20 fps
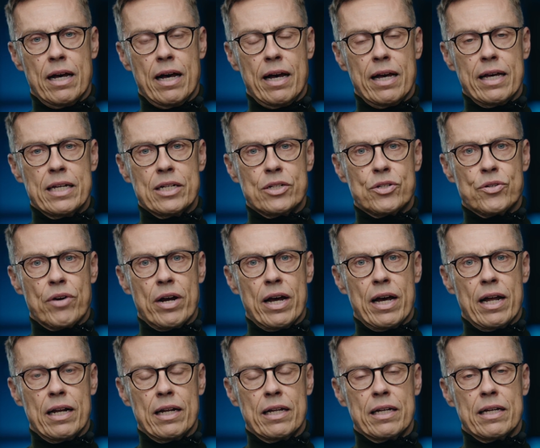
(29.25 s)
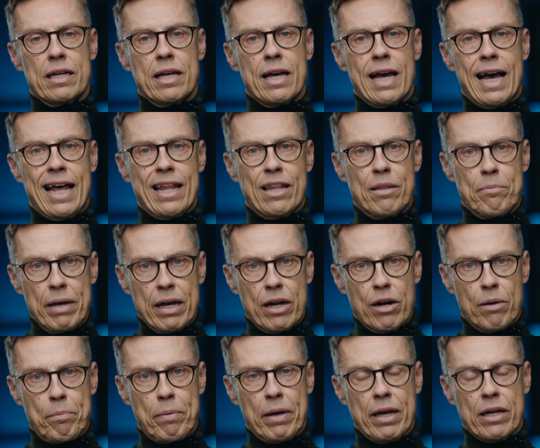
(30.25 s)
Israel, and the
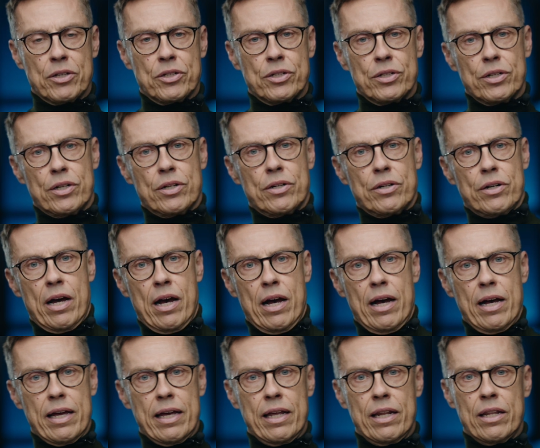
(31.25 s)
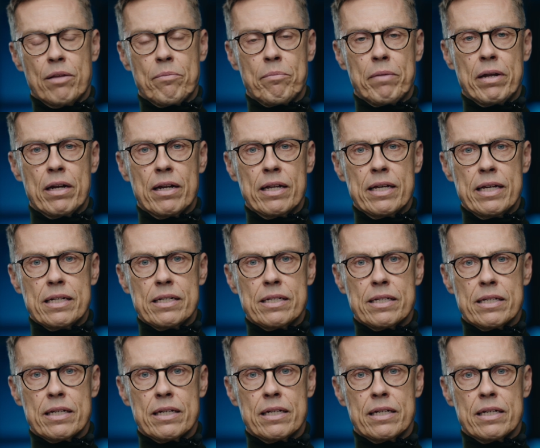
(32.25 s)
bigger picture in the Middle
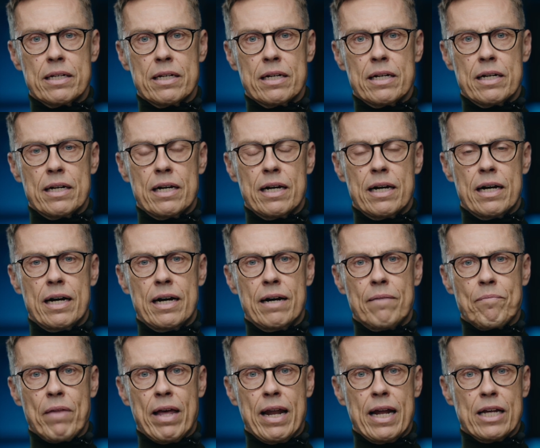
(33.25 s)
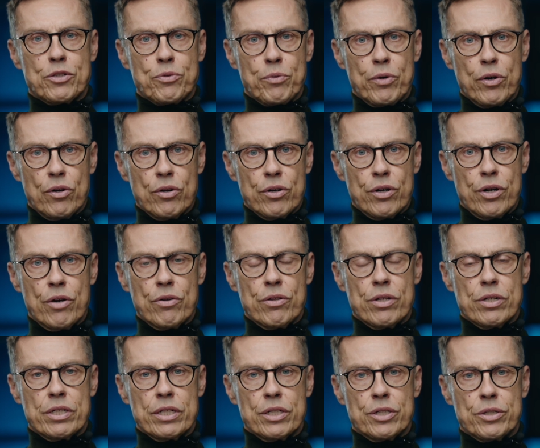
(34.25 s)
East. And as we all know,
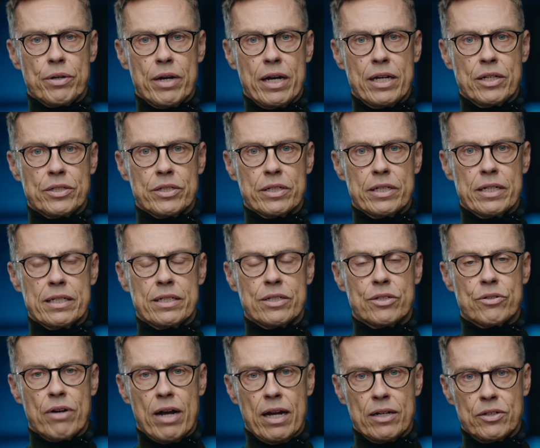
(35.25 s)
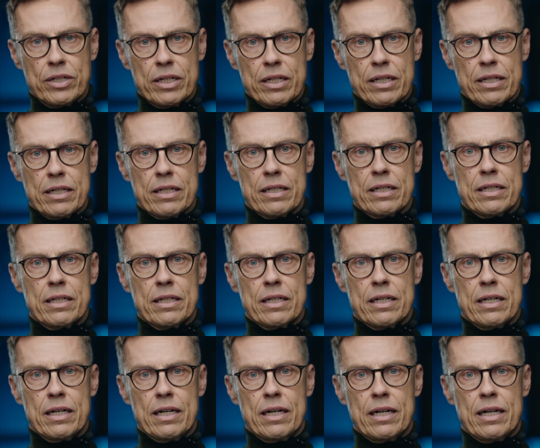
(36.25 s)
the situation is tragic,
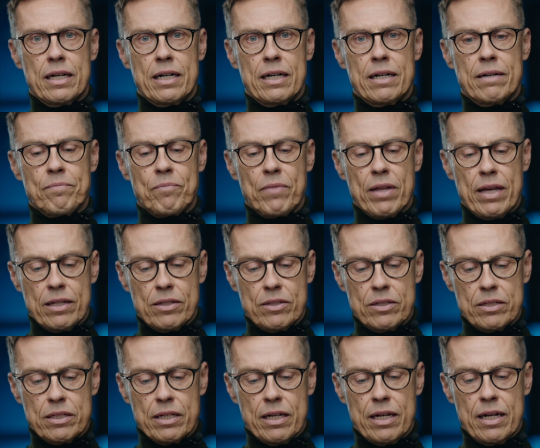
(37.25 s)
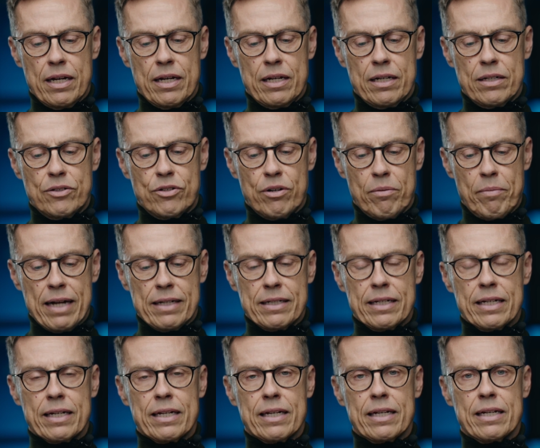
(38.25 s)
it's
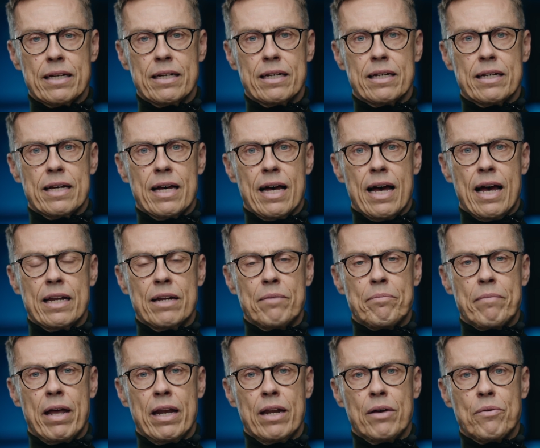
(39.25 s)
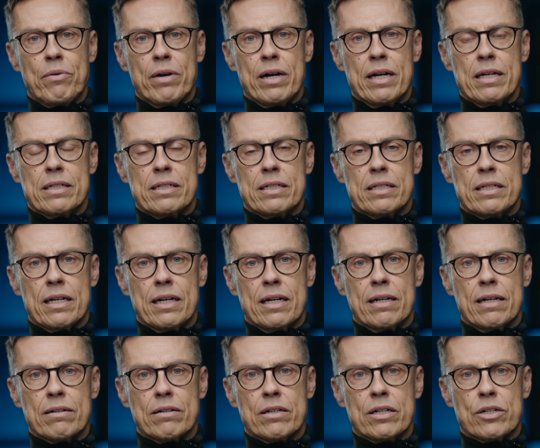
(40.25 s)
dramatic, and in many ways
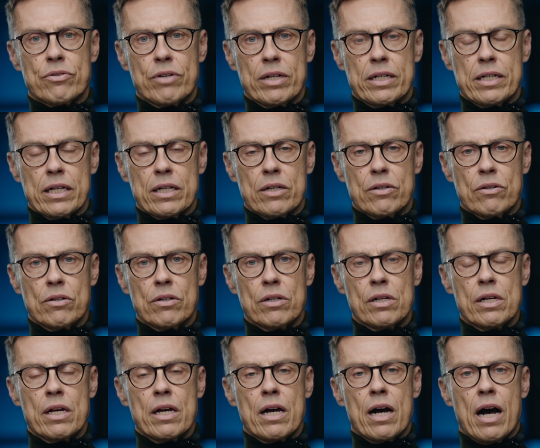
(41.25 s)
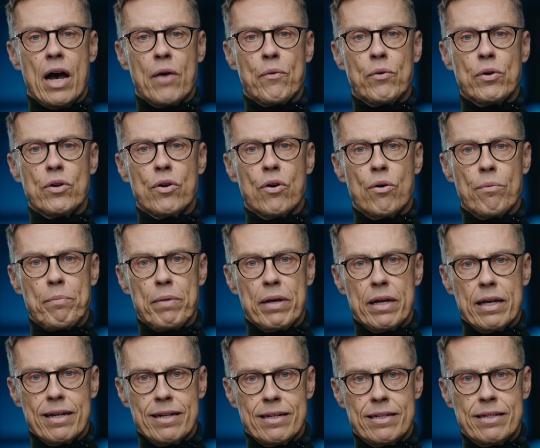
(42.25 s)
critical. I will not
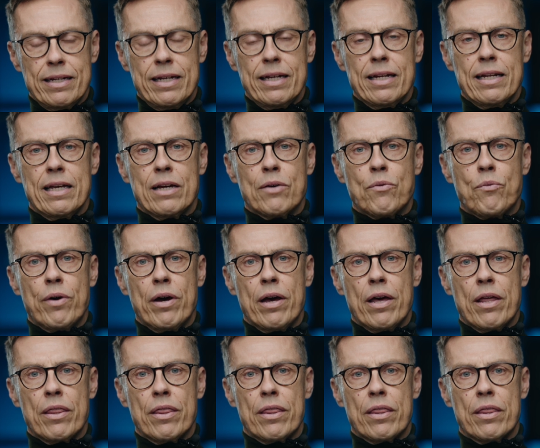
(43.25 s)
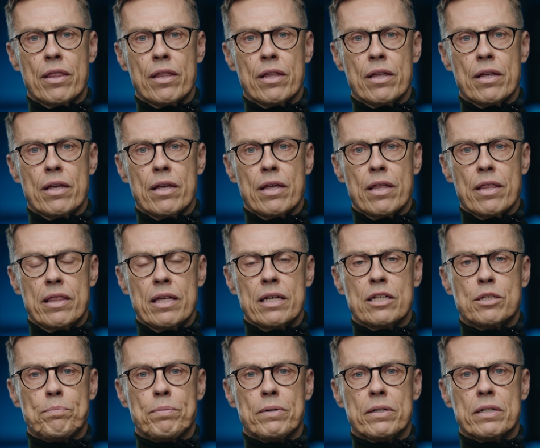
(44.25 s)
be dealing with
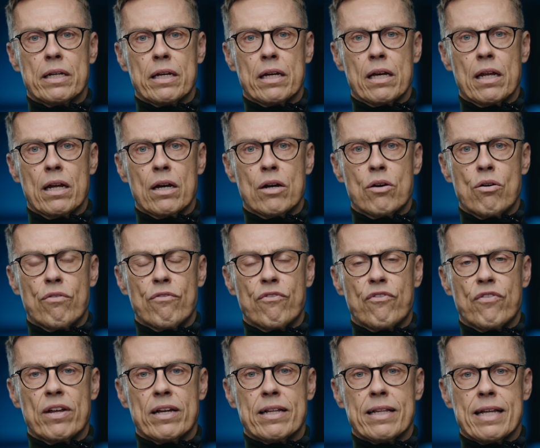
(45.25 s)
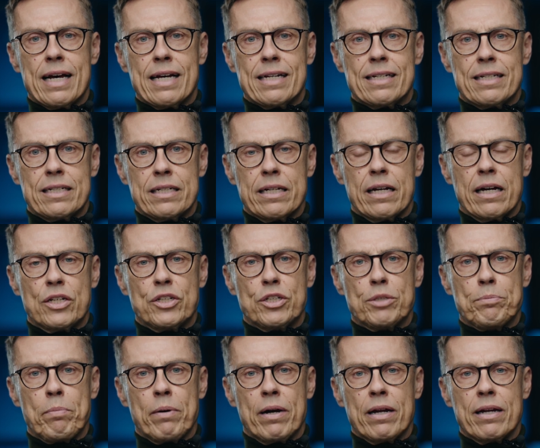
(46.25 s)
this particular conflict as
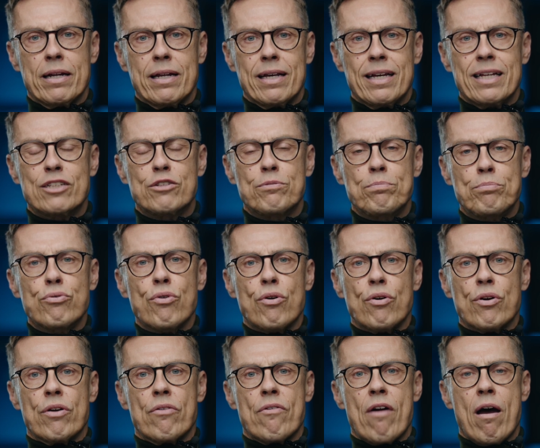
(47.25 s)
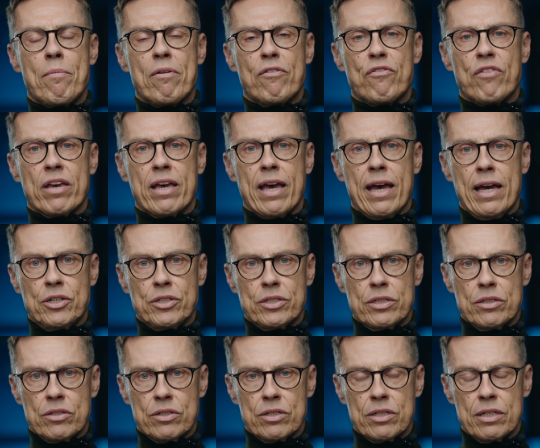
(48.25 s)
such, but its broader
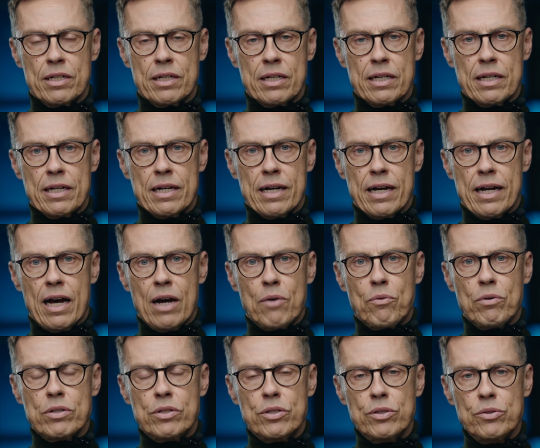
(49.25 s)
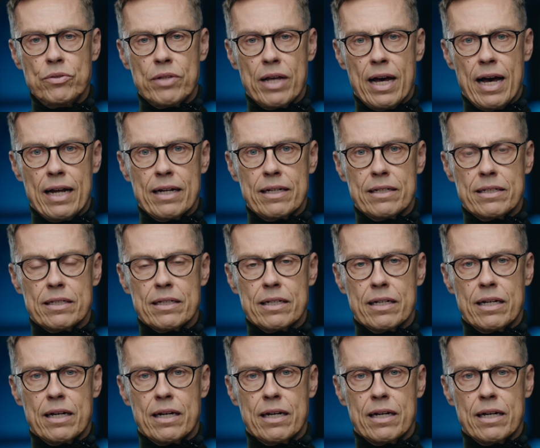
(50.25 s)
ramifications. And I will do that